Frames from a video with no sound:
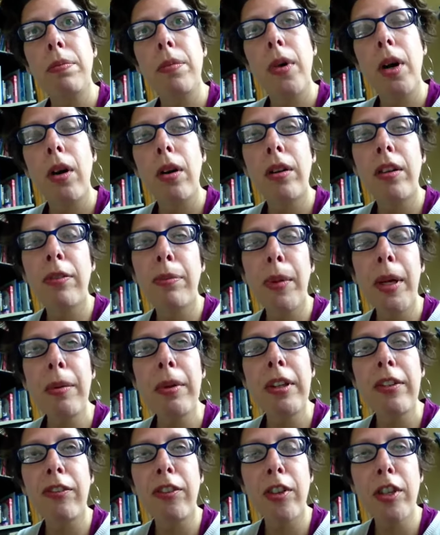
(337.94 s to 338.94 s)
or maybe
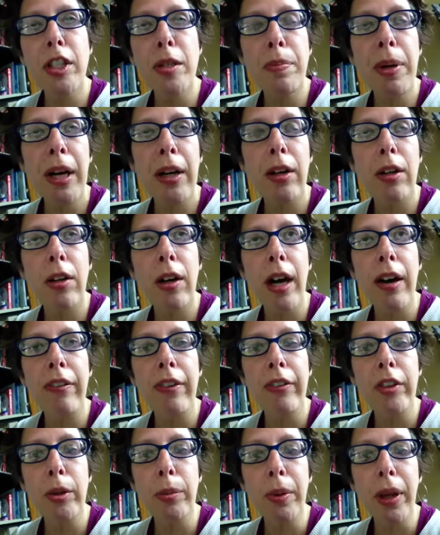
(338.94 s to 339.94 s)
the first paragraph
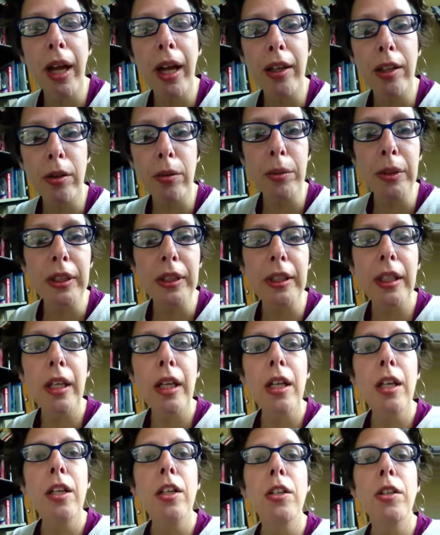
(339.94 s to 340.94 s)
of your bloggery,
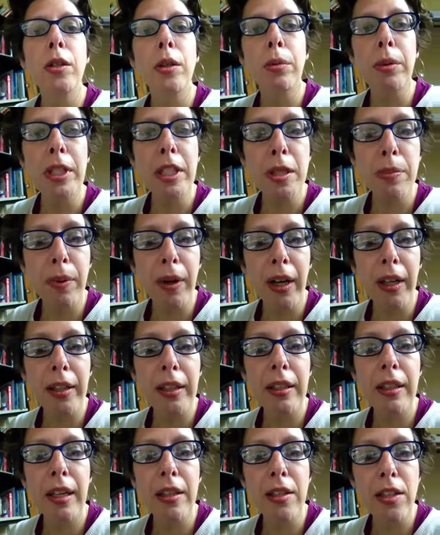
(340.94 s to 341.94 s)
you're
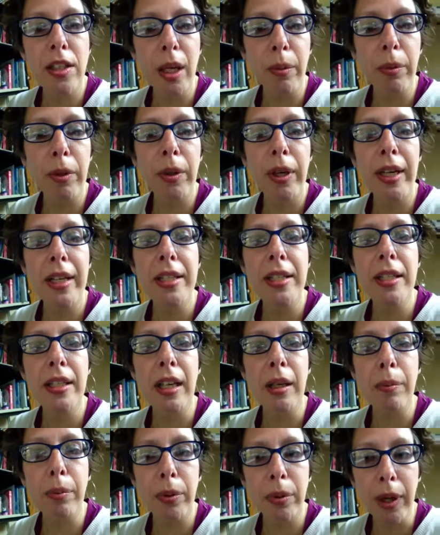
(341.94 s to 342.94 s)
responding and summarizing
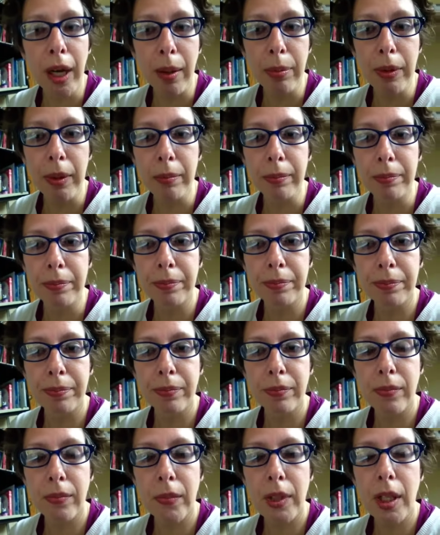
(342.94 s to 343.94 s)
a problem
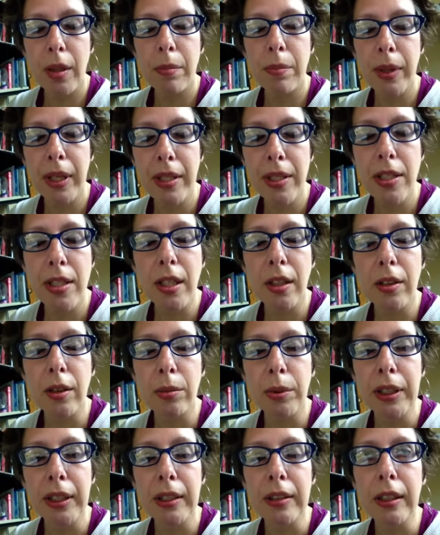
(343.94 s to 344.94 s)
based on the
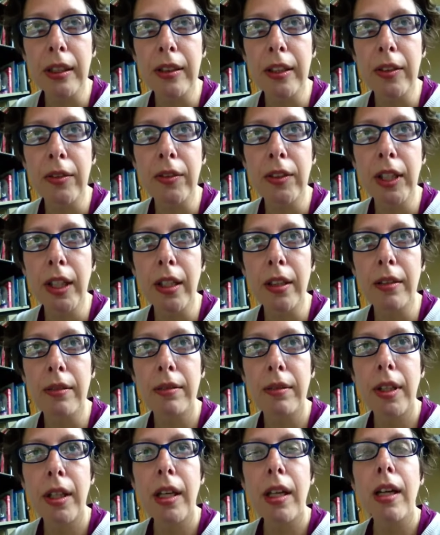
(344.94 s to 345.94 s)
reading that you've done.
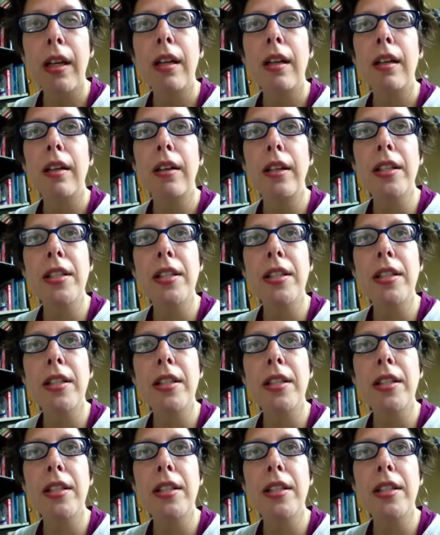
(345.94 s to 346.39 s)
The